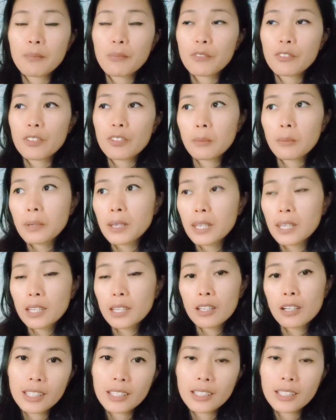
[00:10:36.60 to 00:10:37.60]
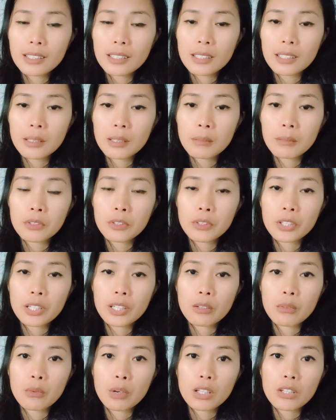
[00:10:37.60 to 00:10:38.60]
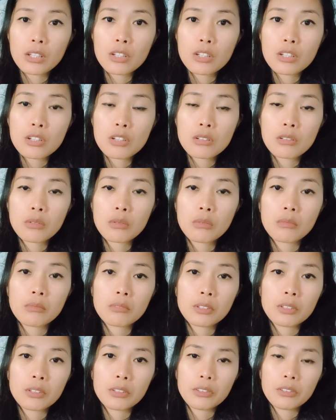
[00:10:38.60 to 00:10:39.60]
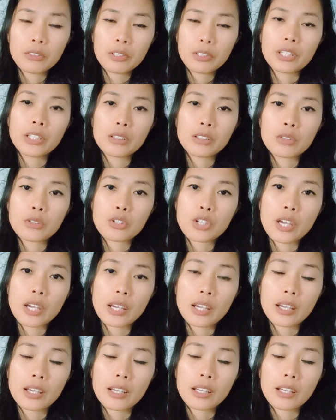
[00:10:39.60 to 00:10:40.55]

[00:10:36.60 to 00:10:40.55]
From here, you can watch, you can also check